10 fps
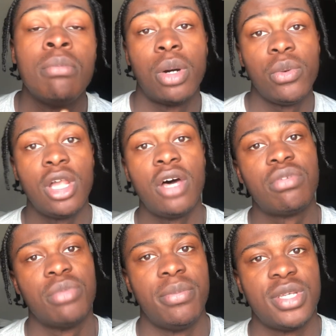But we learn
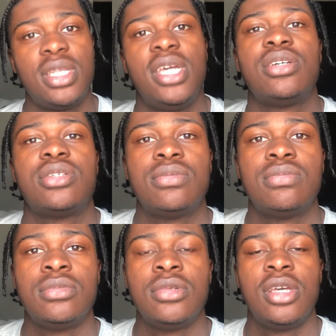from our mistakes
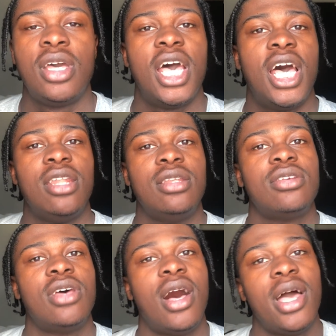and
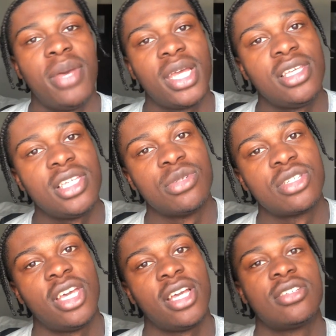I make these
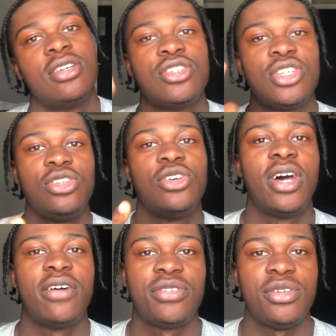mistakes so you don't
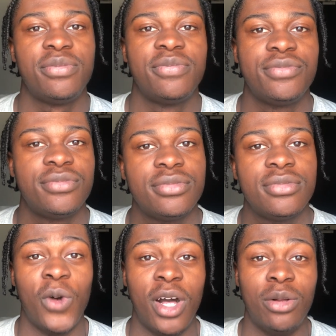have to.
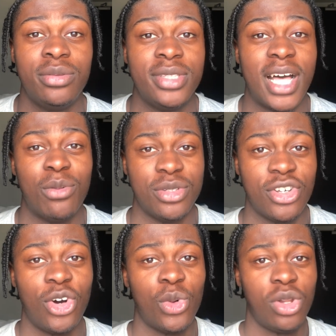Well, that was a
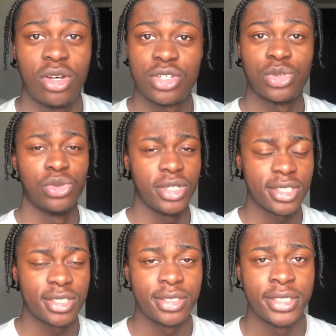whole lot of
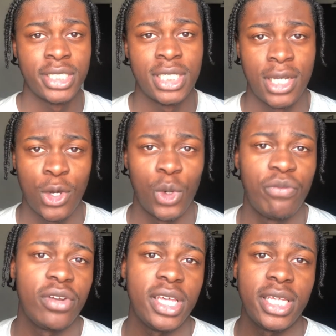stories.
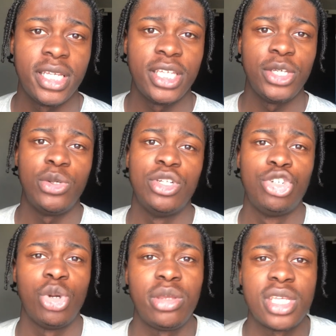Hopefully you
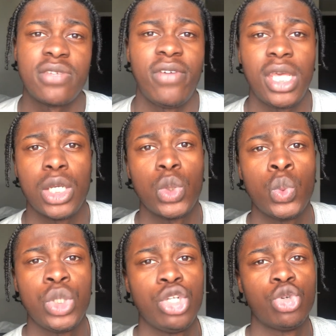enjoyed this video,
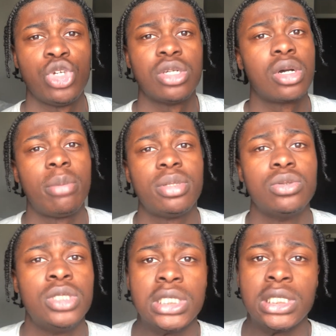enjoyed a couple
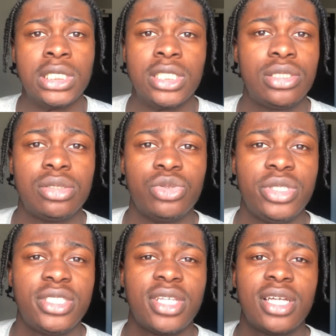
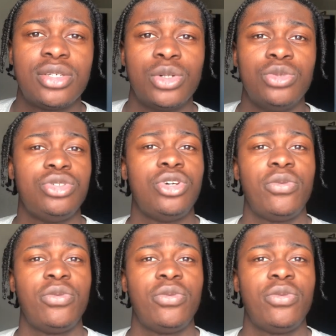stories that I told you.